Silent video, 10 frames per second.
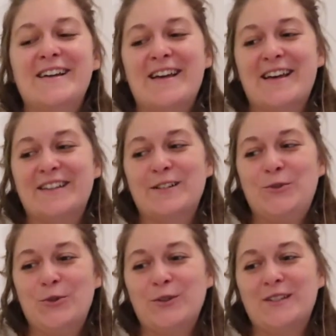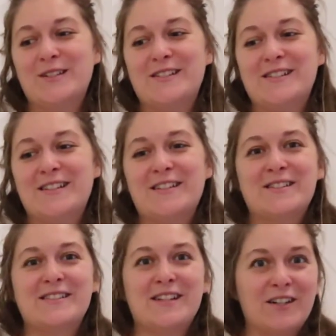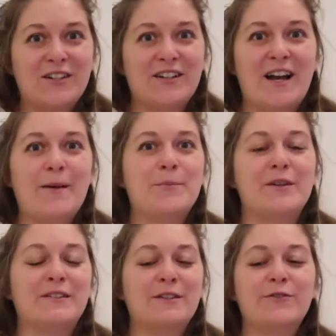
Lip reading: And the truth is, it is not gonna happen.